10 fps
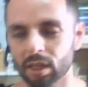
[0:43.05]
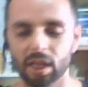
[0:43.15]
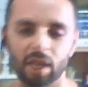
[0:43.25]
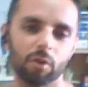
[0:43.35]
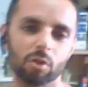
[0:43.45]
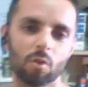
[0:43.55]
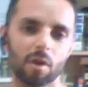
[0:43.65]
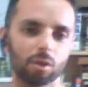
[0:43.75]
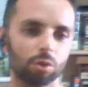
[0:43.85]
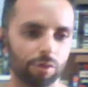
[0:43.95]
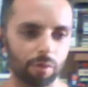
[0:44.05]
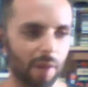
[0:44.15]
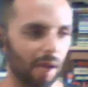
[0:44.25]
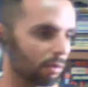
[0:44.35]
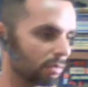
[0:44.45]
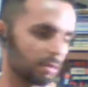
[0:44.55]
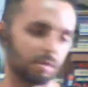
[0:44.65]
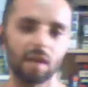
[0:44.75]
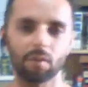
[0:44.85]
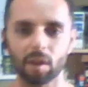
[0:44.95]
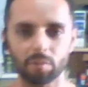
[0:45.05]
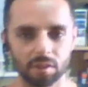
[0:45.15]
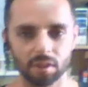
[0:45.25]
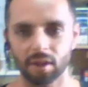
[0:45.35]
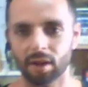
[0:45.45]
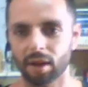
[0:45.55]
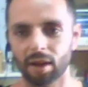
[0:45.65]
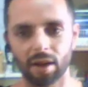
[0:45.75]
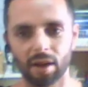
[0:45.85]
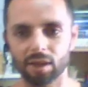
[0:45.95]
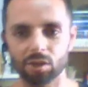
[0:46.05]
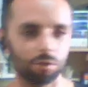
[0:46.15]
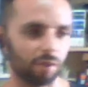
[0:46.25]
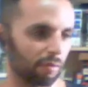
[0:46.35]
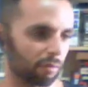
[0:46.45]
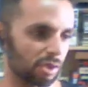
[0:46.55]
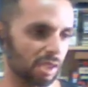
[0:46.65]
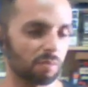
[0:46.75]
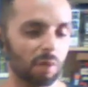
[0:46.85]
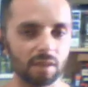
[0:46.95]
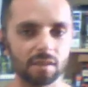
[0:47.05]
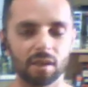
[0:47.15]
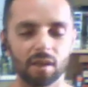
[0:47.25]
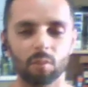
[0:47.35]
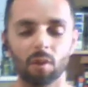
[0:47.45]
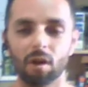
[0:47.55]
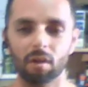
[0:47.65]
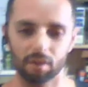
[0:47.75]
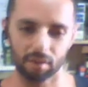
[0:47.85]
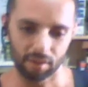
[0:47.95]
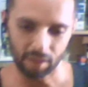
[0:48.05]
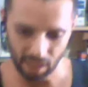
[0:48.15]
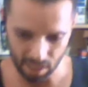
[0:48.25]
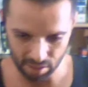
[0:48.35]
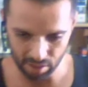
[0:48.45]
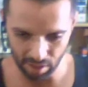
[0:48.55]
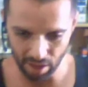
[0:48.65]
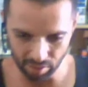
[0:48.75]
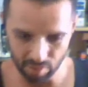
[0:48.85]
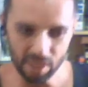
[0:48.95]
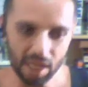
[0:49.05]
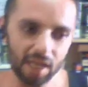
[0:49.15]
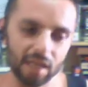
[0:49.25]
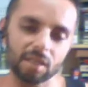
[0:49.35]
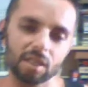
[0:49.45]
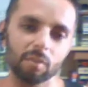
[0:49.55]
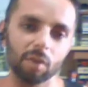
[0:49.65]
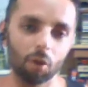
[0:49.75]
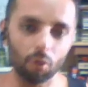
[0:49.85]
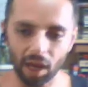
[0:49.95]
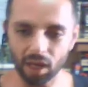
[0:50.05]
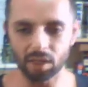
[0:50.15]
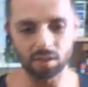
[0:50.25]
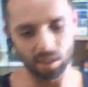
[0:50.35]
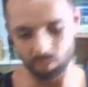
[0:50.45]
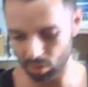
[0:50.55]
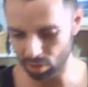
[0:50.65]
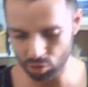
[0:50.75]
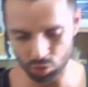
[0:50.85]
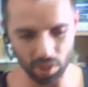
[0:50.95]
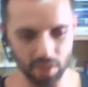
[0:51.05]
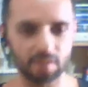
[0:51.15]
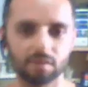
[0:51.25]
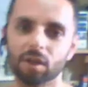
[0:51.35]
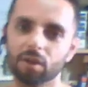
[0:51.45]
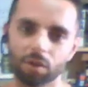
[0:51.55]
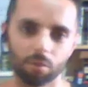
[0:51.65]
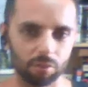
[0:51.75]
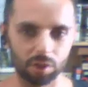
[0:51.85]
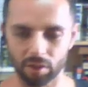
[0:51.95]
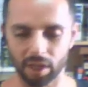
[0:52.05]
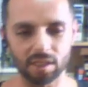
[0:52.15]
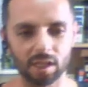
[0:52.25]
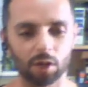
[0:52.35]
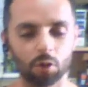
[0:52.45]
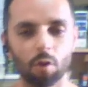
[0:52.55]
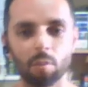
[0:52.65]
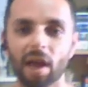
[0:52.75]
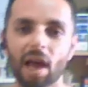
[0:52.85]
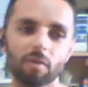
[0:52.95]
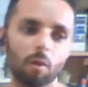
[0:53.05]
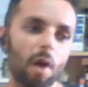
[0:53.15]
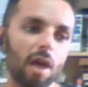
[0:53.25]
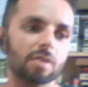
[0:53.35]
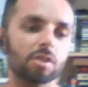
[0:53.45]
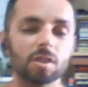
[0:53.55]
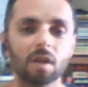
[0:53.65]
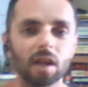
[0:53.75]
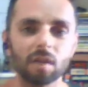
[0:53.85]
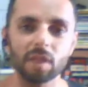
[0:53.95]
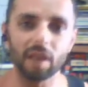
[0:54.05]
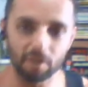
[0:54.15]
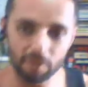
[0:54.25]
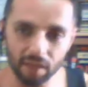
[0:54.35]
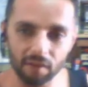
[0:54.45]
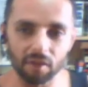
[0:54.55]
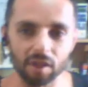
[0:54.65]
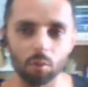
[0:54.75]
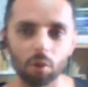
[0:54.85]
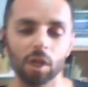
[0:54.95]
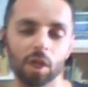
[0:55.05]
If you're squatting 200 pounds, 10 reps, and you do that for 6 months, well, at the beginning it's going to be great. It's going to be a lot of stress. Your legs are going to grow, but after a while it's just not going to be that effective anymore.